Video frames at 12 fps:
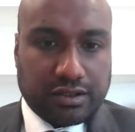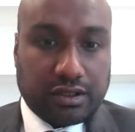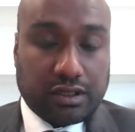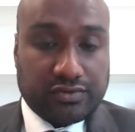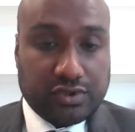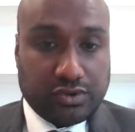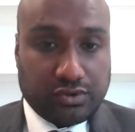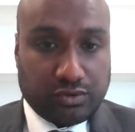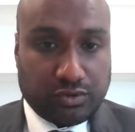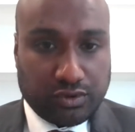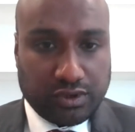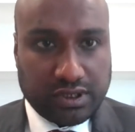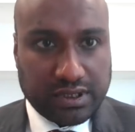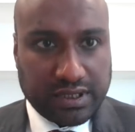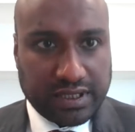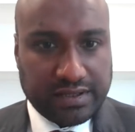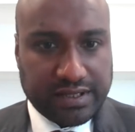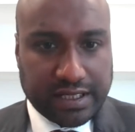Good afternoon all,
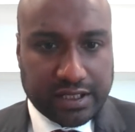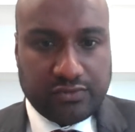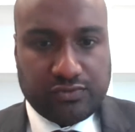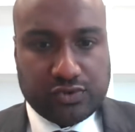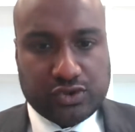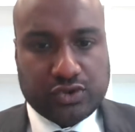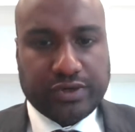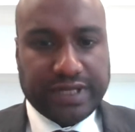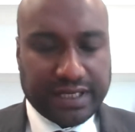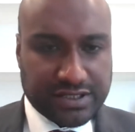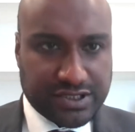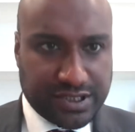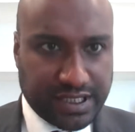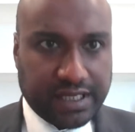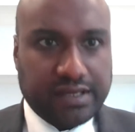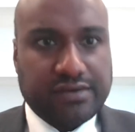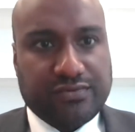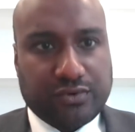and thank you for joining us
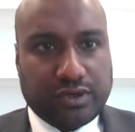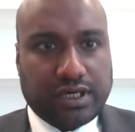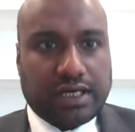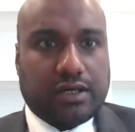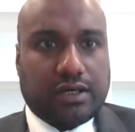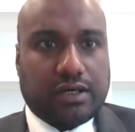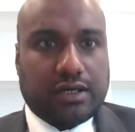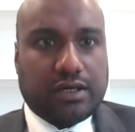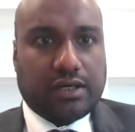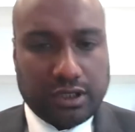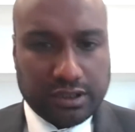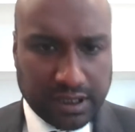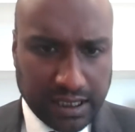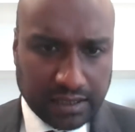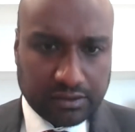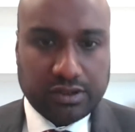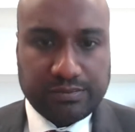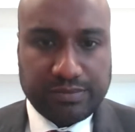today for our webinar on
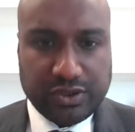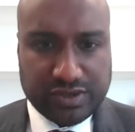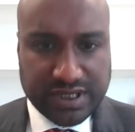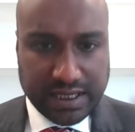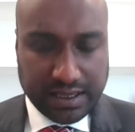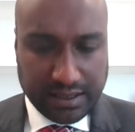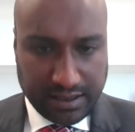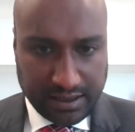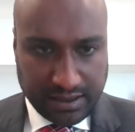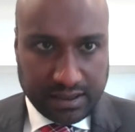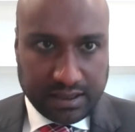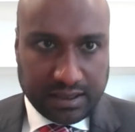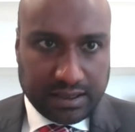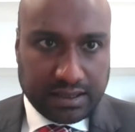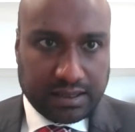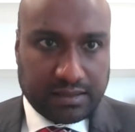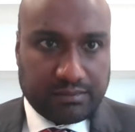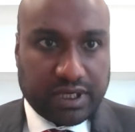cloud computing.
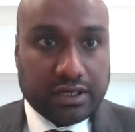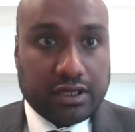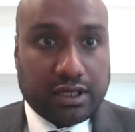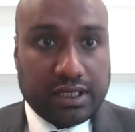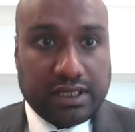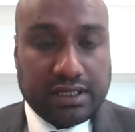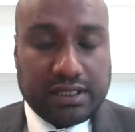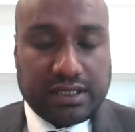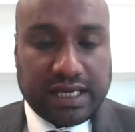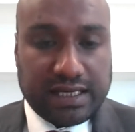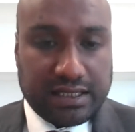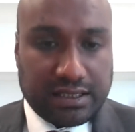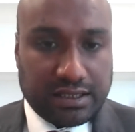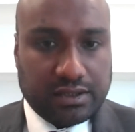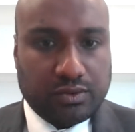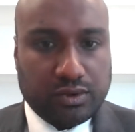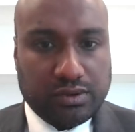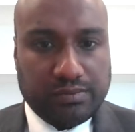My colleague Kayla
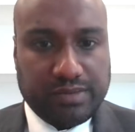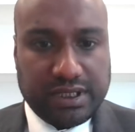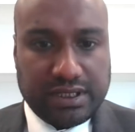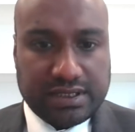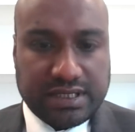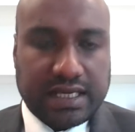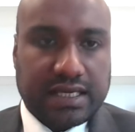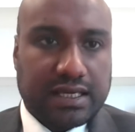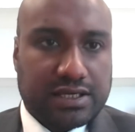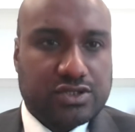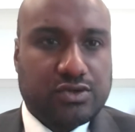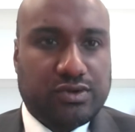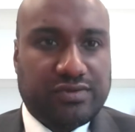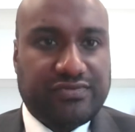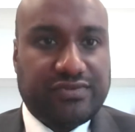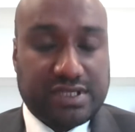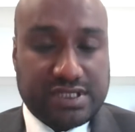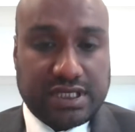will be taking us through the
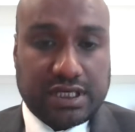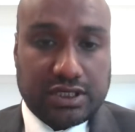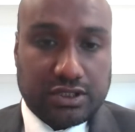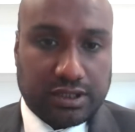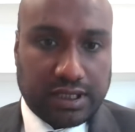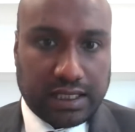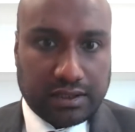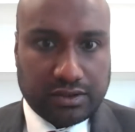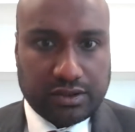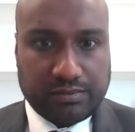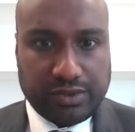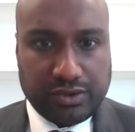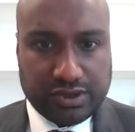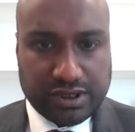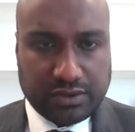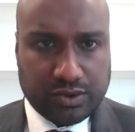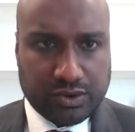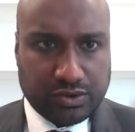first section on cloud
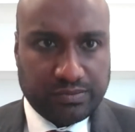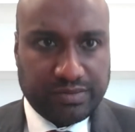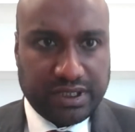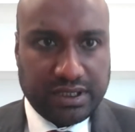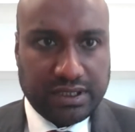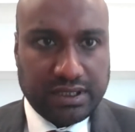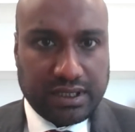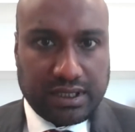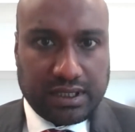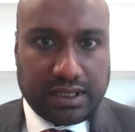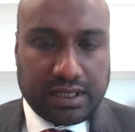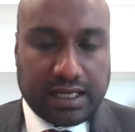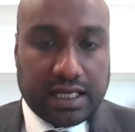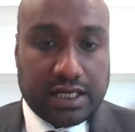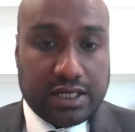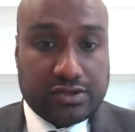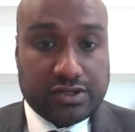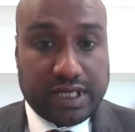computing, which will be
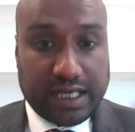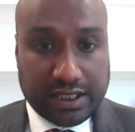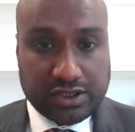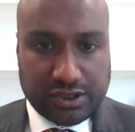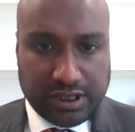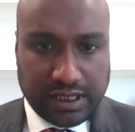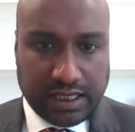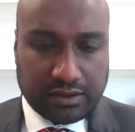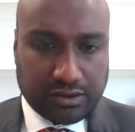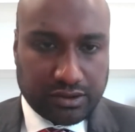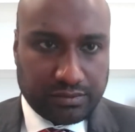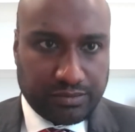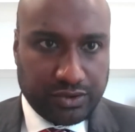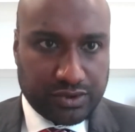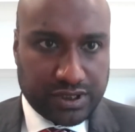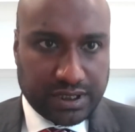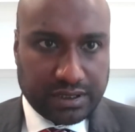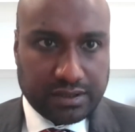an introduction to cloud
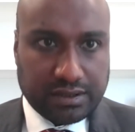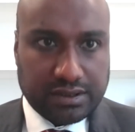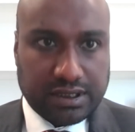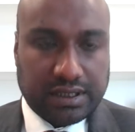computing,